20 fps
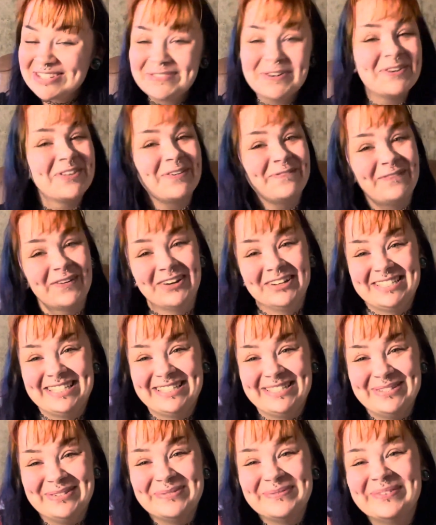for the
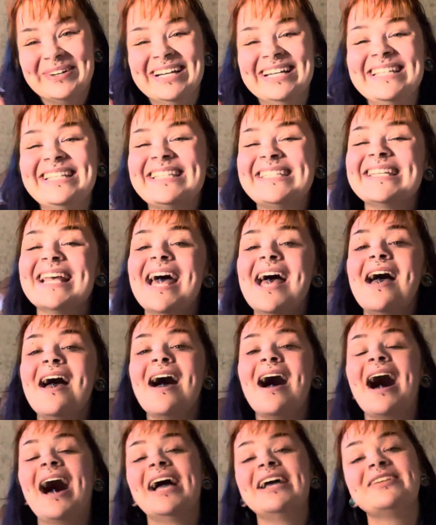first two months
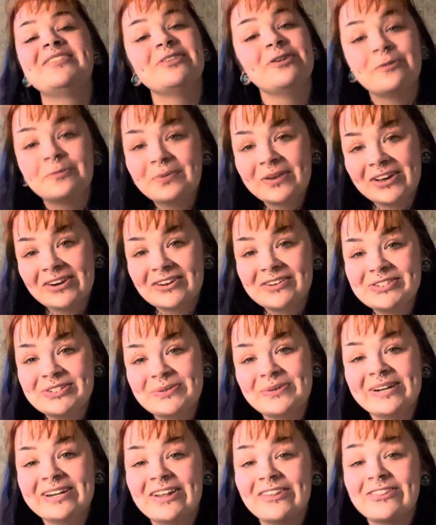I do plan on
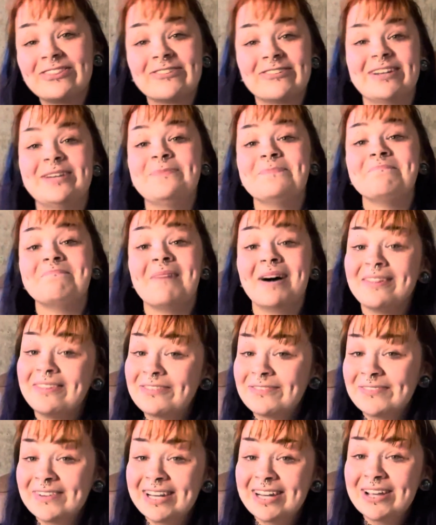doing a three month
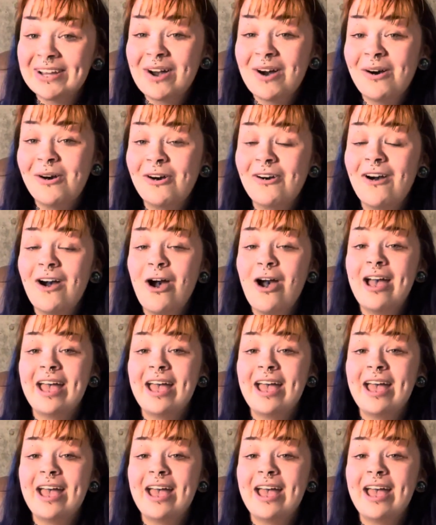video